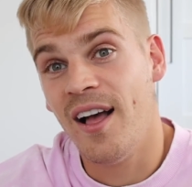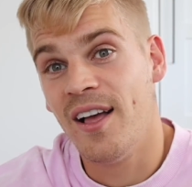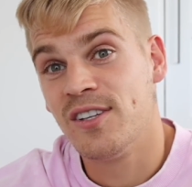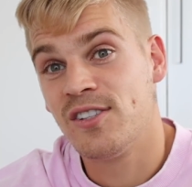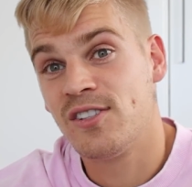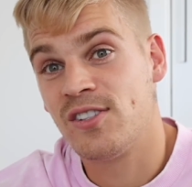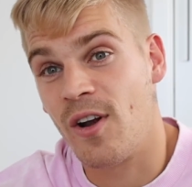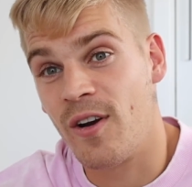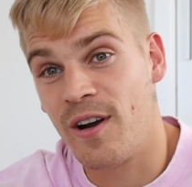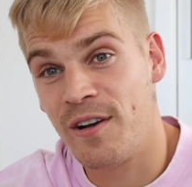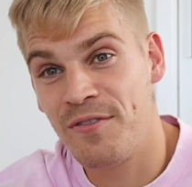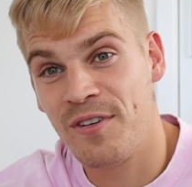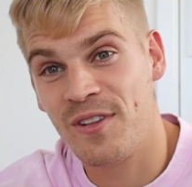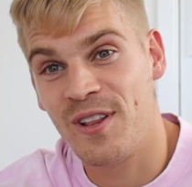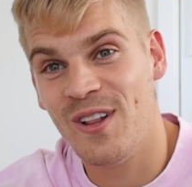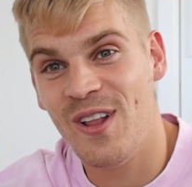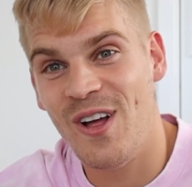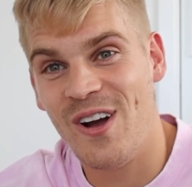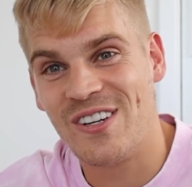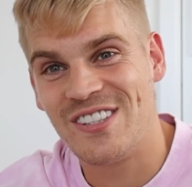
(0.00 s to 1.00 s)
sorry for
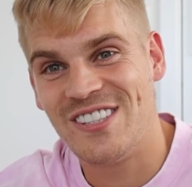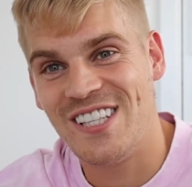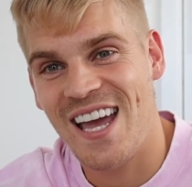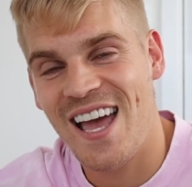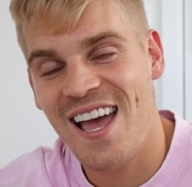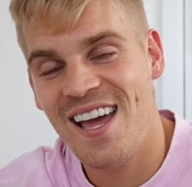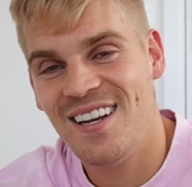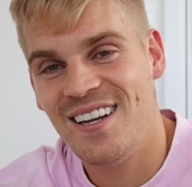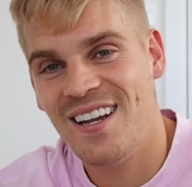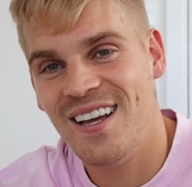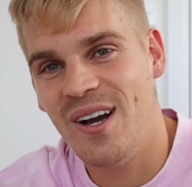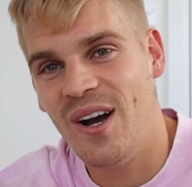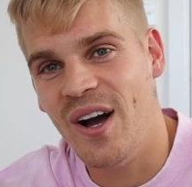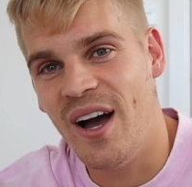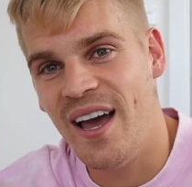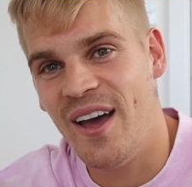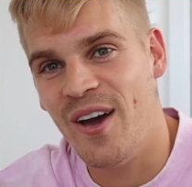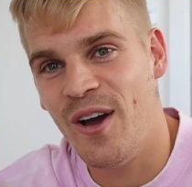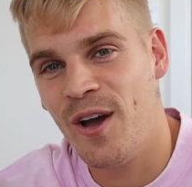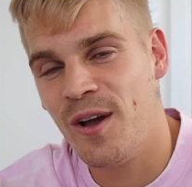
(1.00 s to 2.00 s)
the long chat.
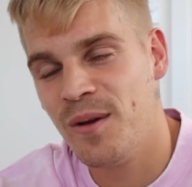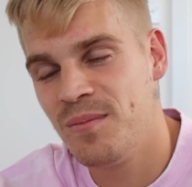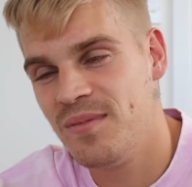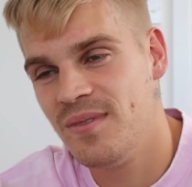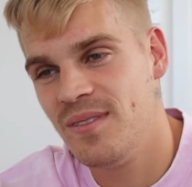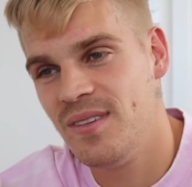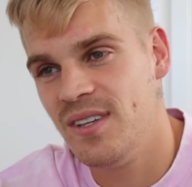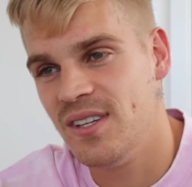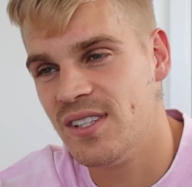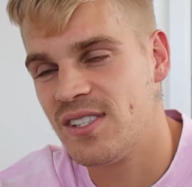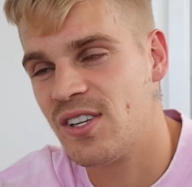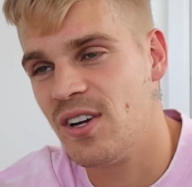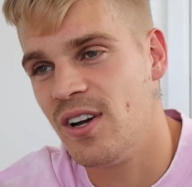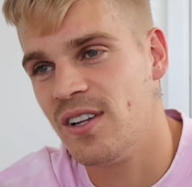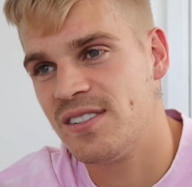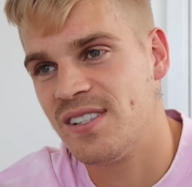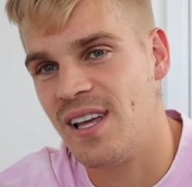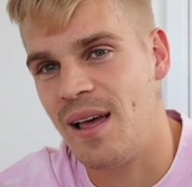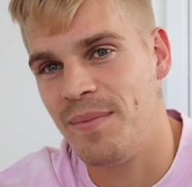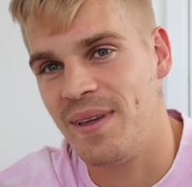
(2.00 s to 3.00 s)
I hope you just
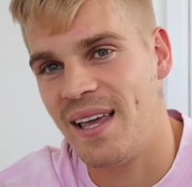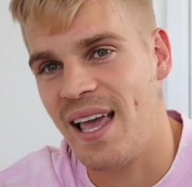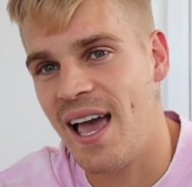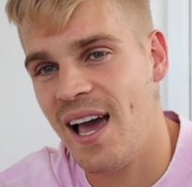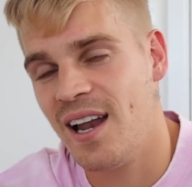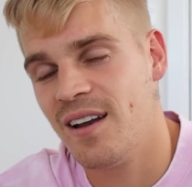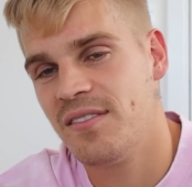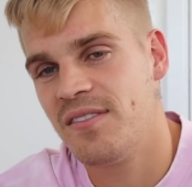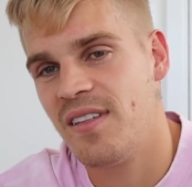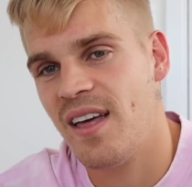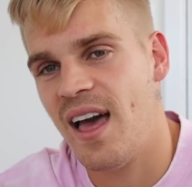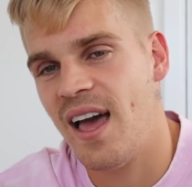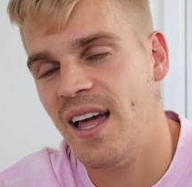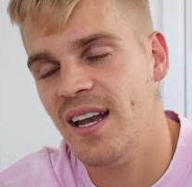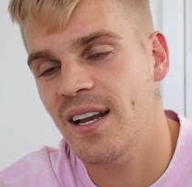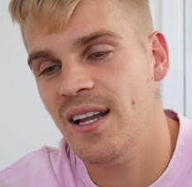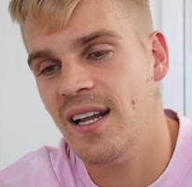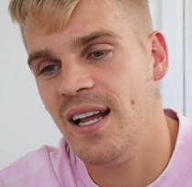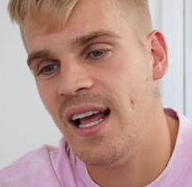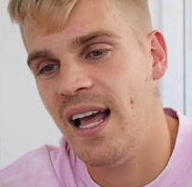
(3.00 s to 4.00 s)
got something out of that.